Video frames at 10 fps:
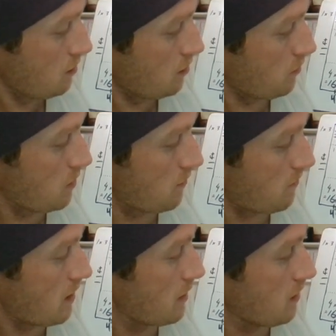we would
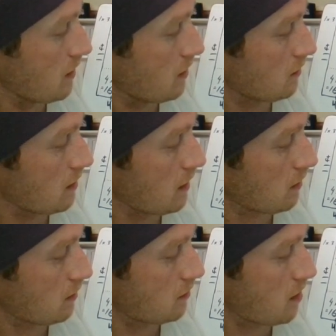find the
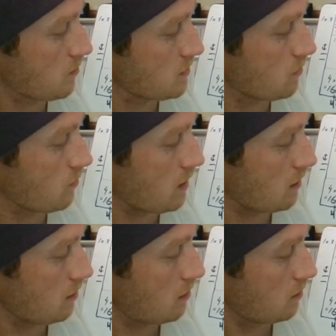length times the
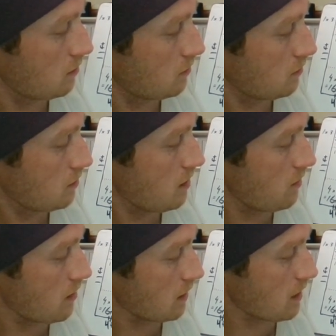width
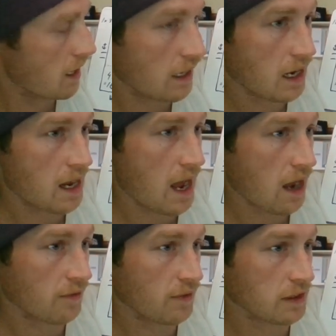and then cut it in
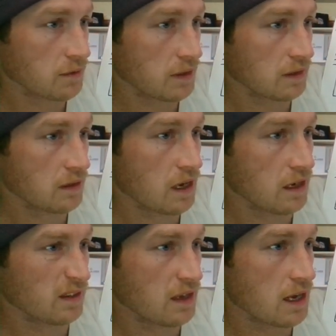half. That's what this line
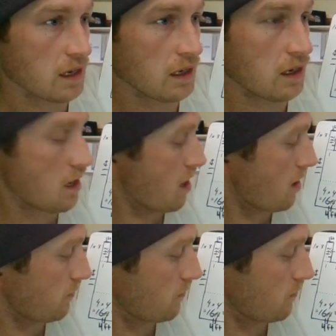is, cutting it in half.